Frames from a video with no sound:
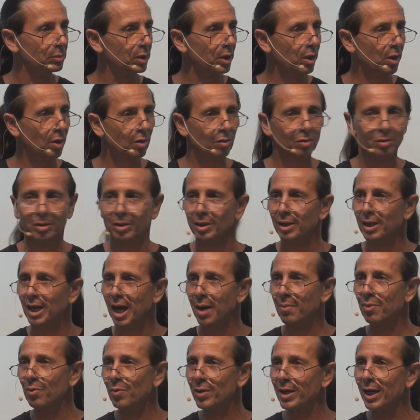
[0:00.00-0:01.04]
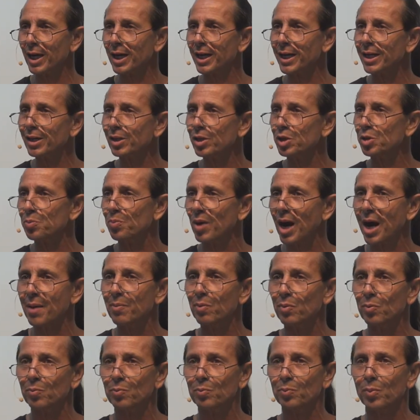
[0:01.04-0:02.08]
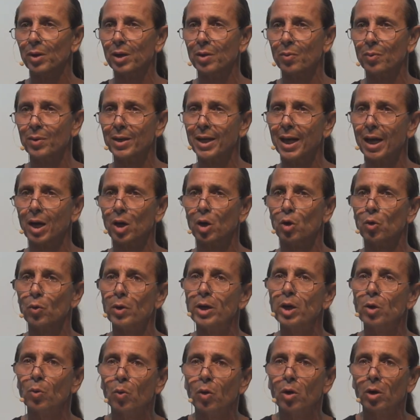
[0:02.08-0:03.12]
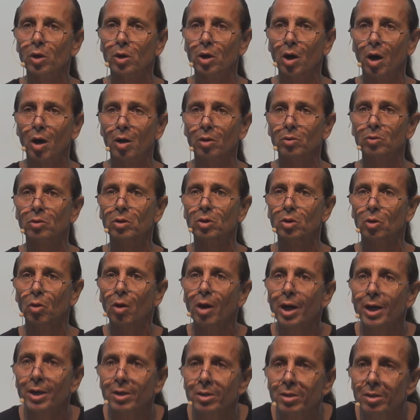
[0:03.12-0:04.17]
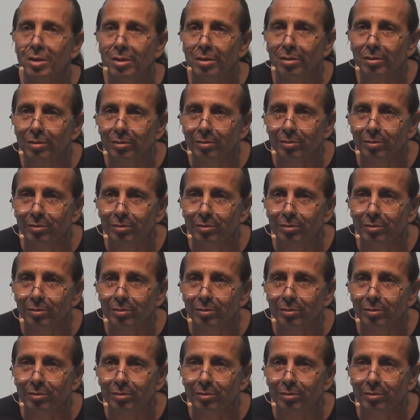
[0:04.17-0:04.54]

You know, I mean, we got an English Bible, but we got a Greek word called Christ.